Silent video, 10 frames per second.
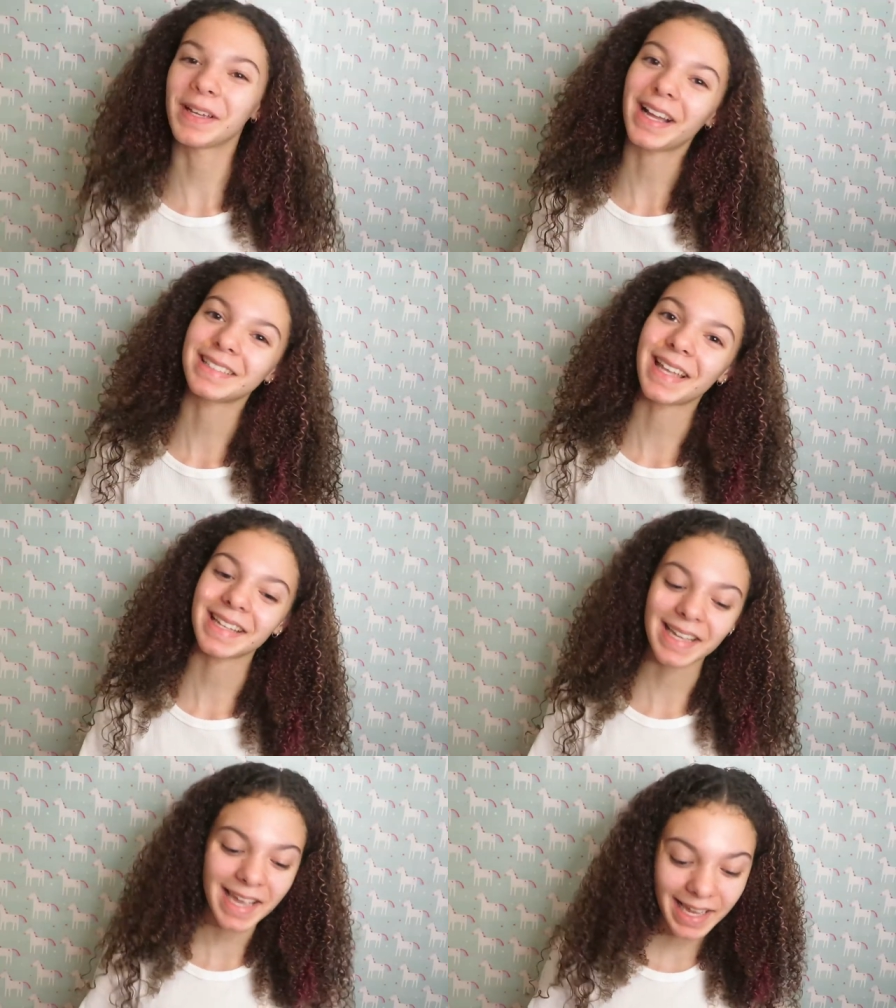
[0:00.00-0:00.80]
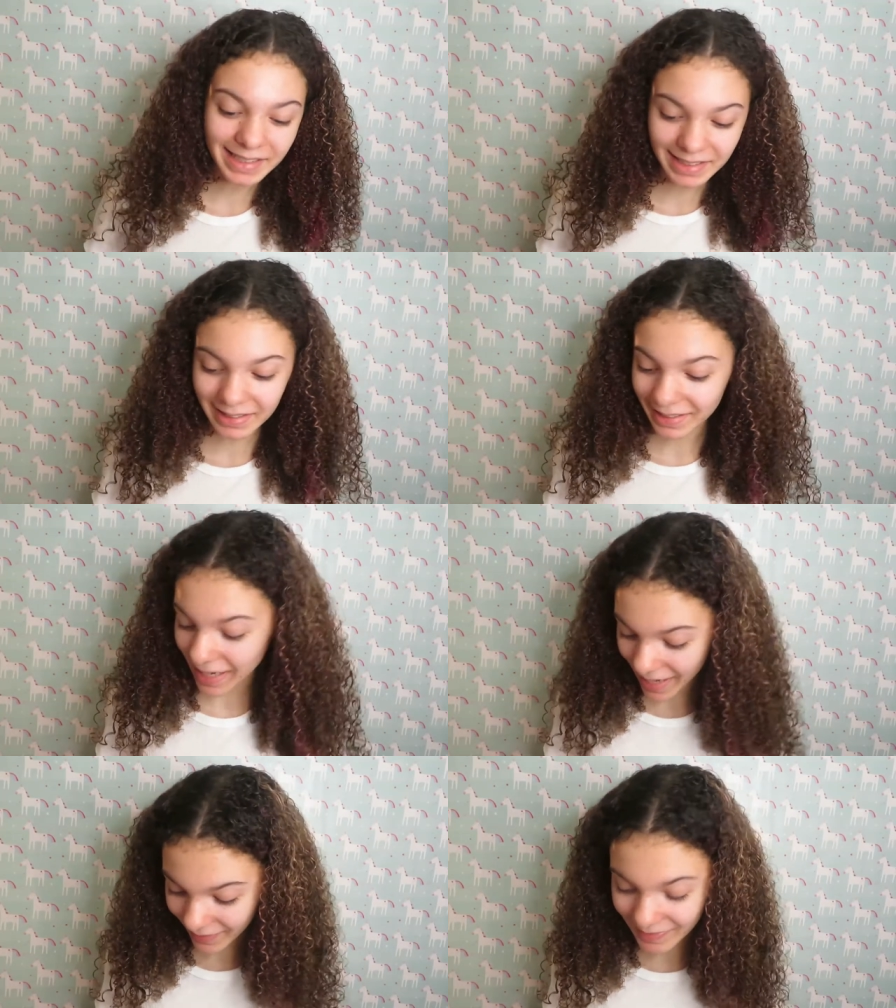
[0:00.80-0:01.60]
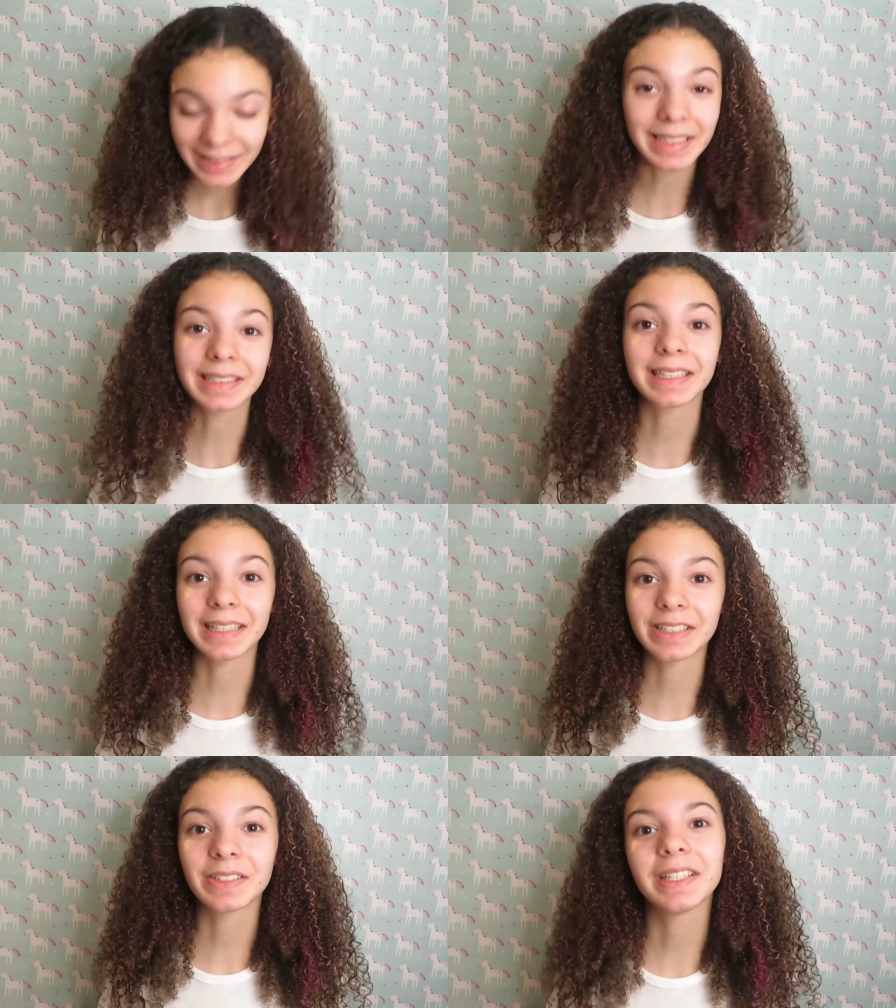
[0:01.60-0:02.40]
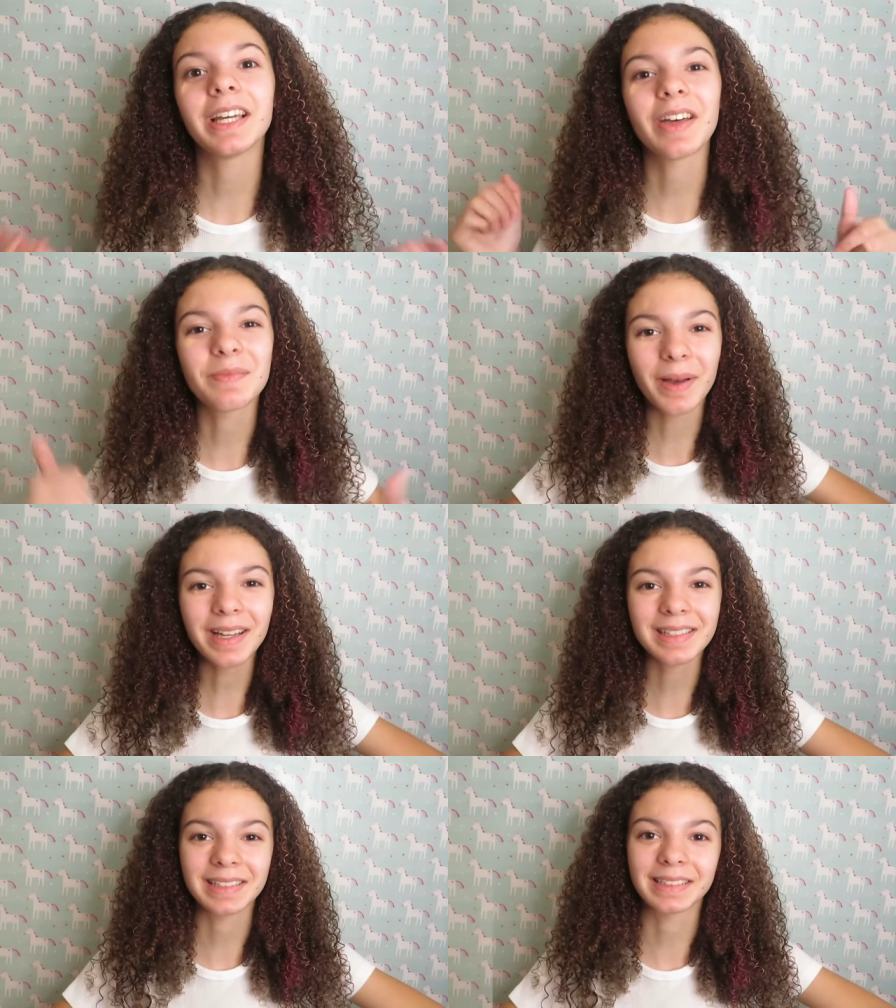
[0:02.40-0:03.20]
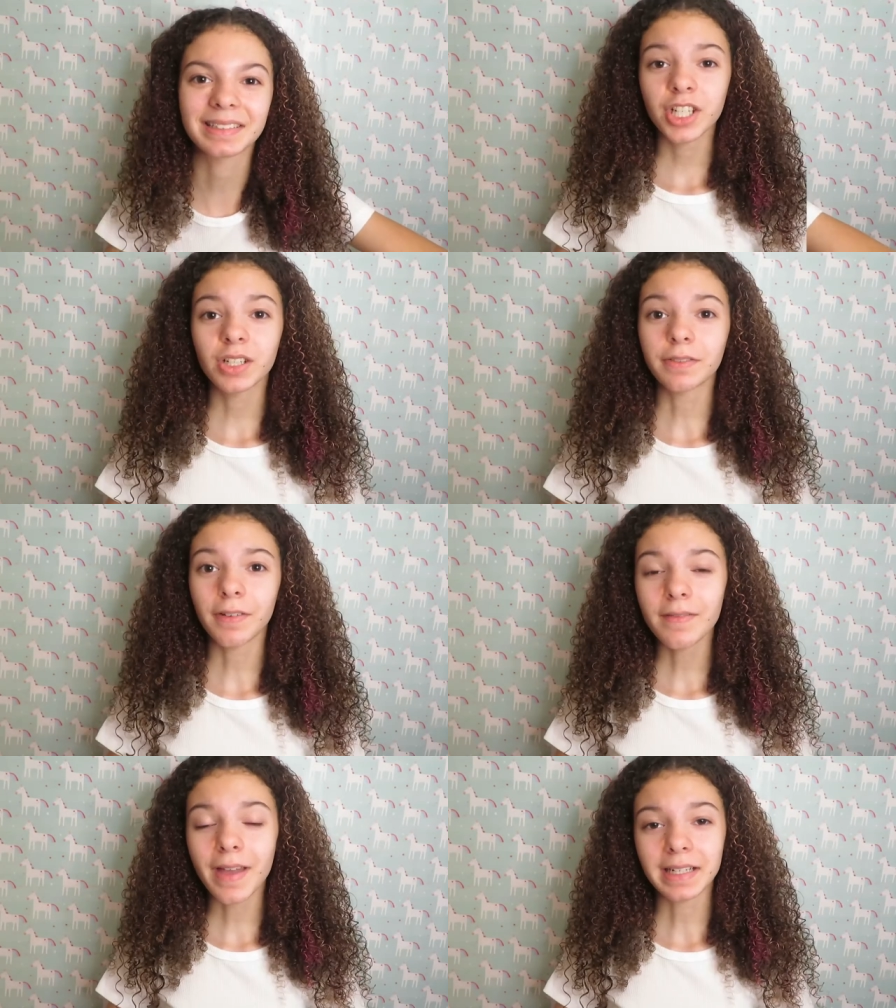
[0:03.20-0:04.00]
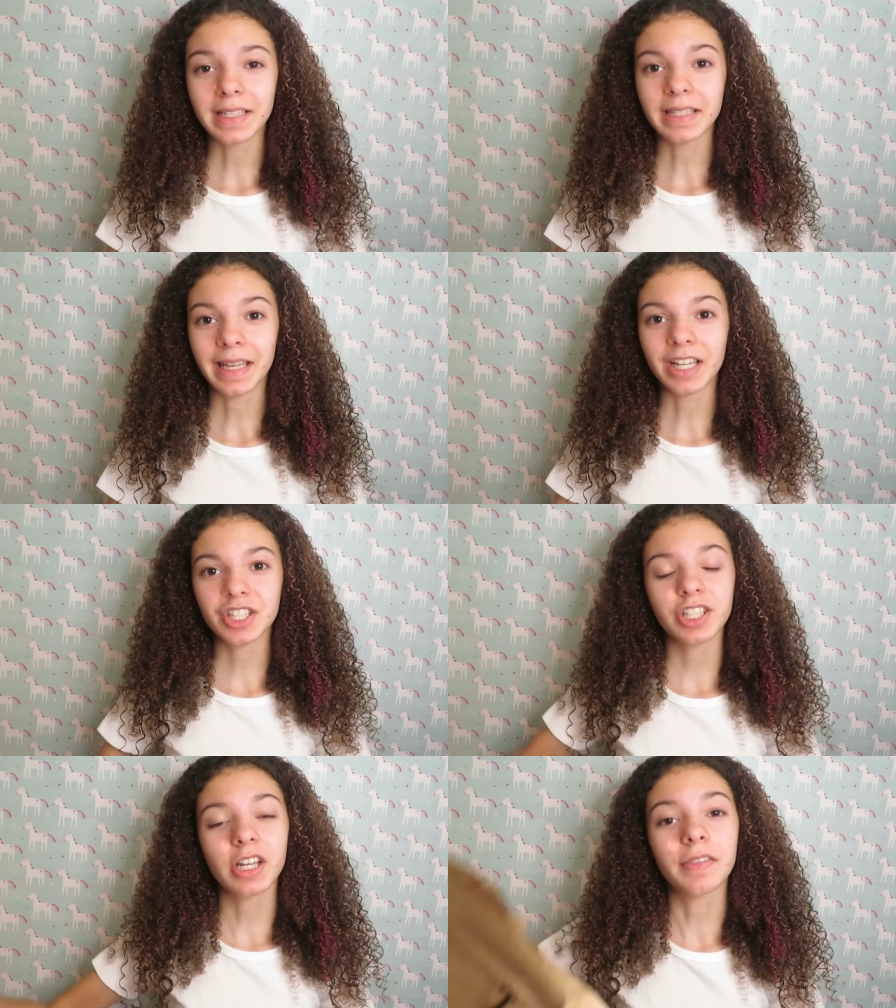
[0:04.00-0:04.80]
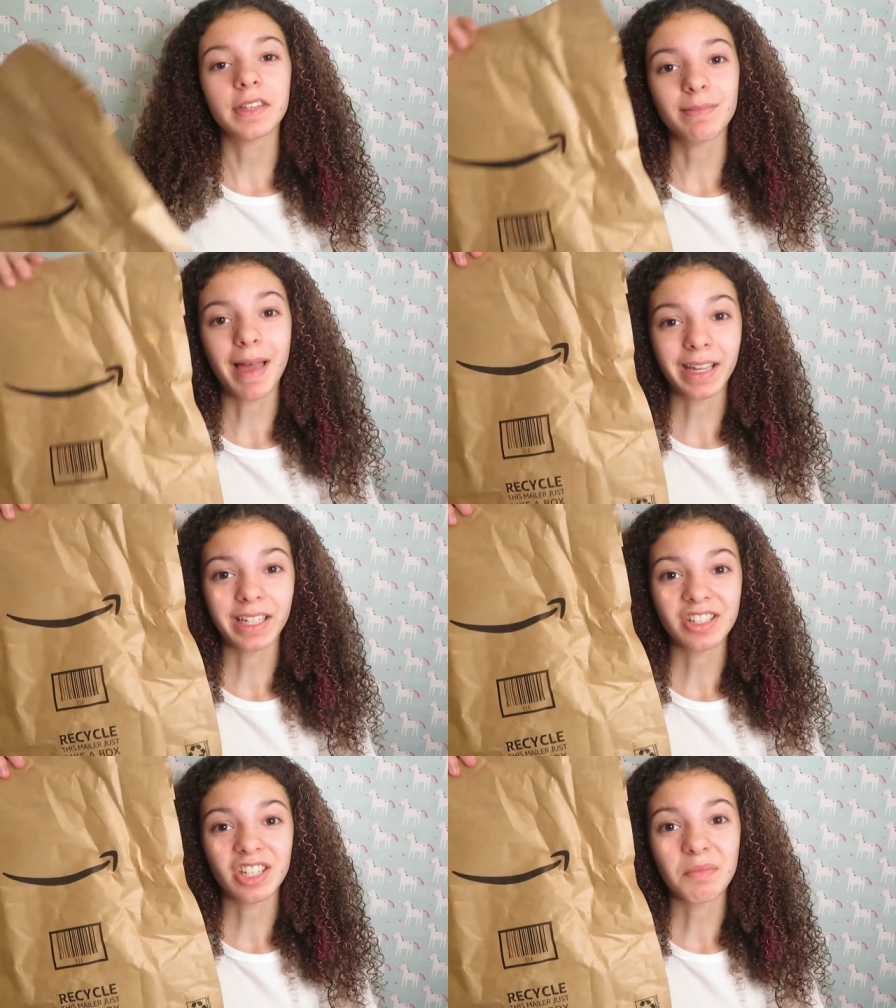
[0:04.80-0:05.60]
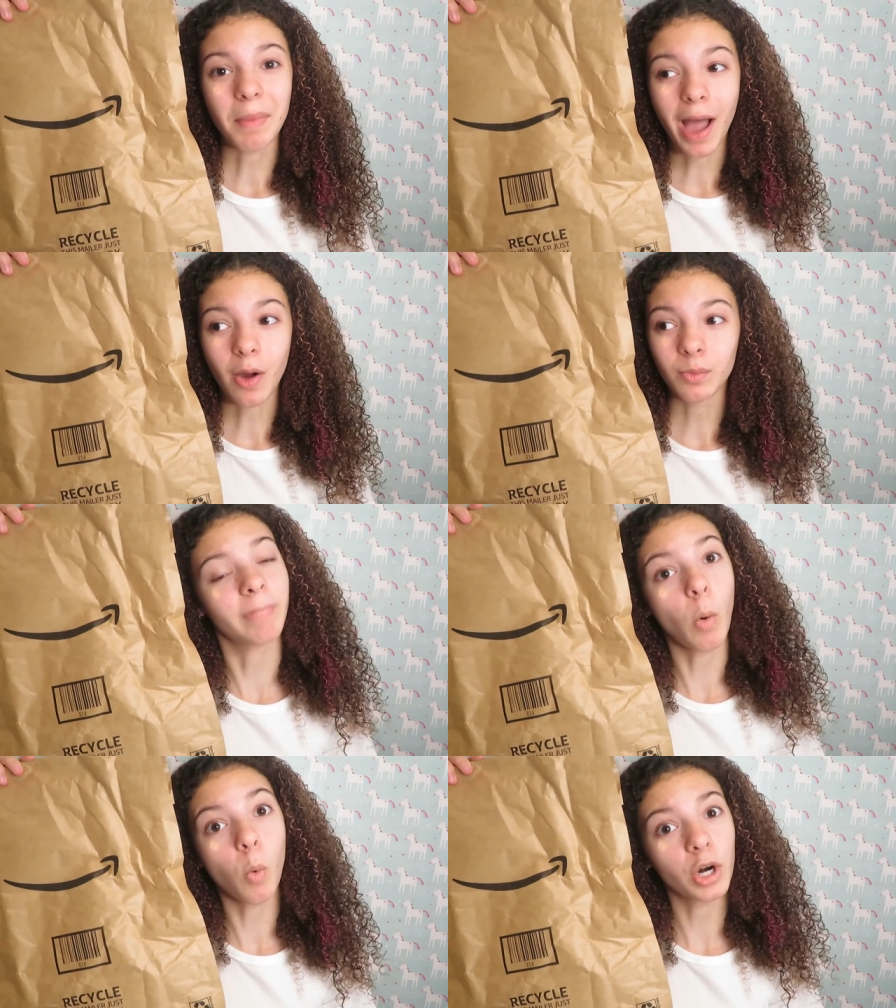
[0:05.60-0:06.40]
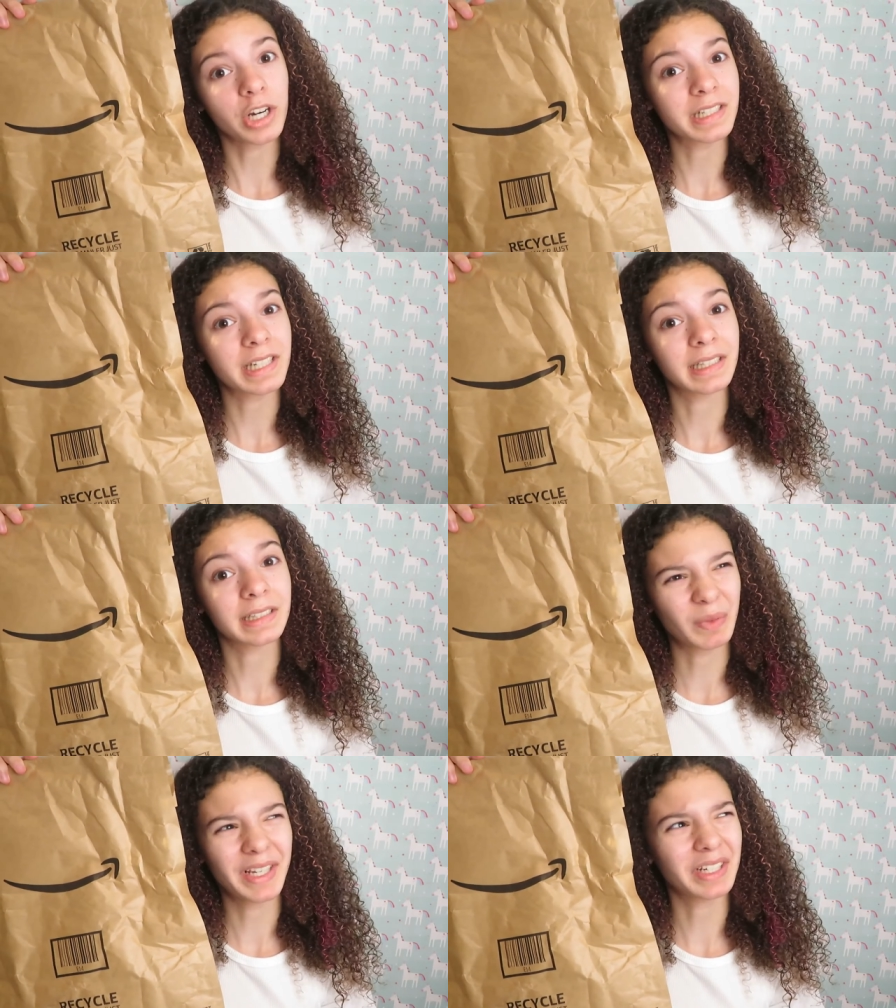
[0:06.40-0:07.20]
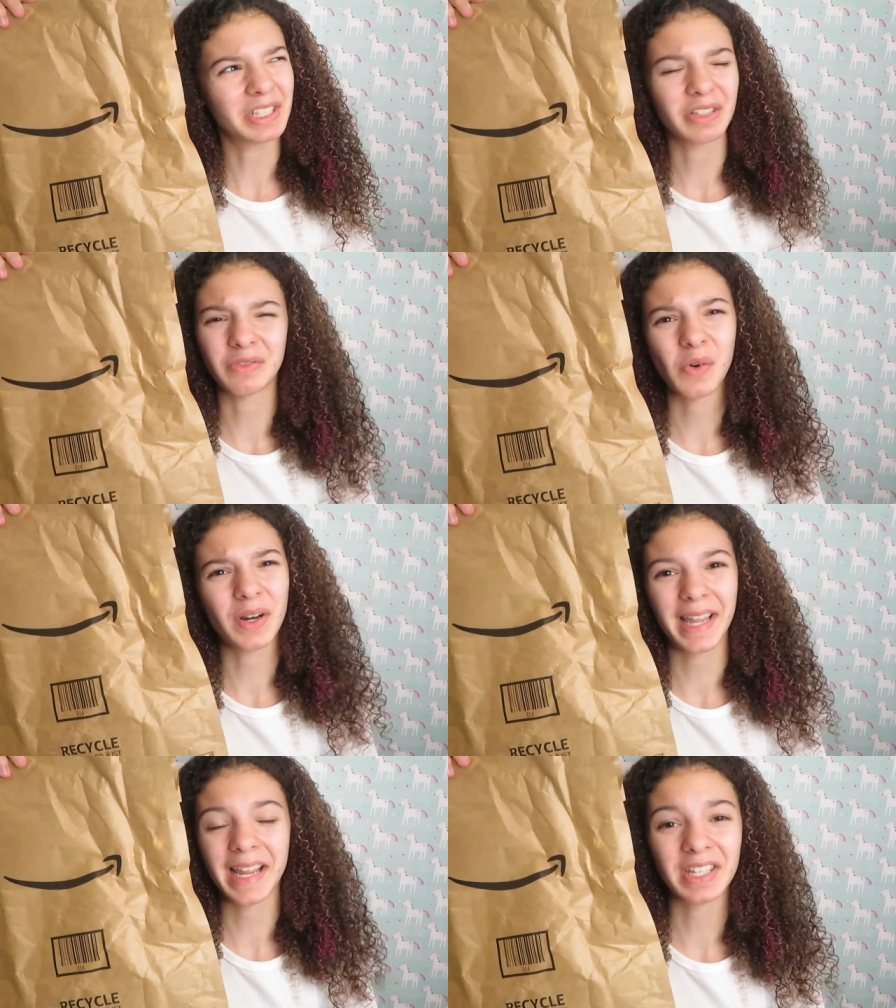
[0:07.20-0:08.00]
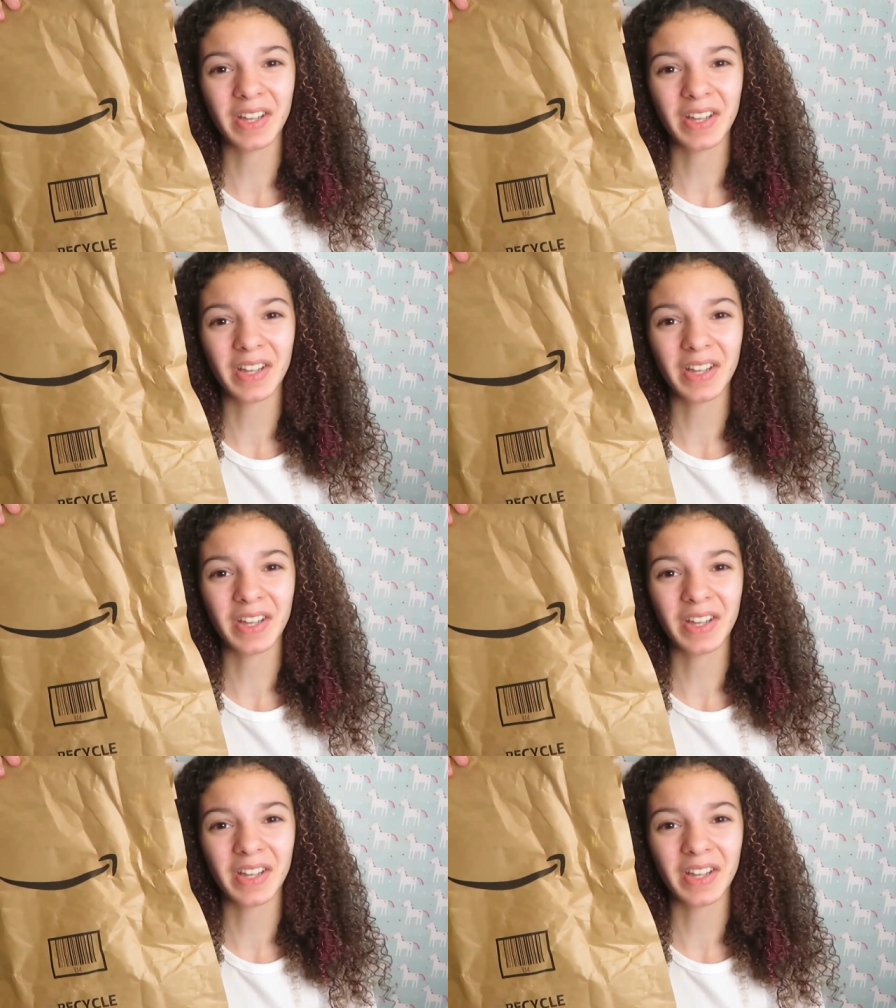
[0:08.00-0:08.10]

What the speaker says: you guys like it, and now let's get into the unboxing. So a fun fact is, I actually got this package about three to four days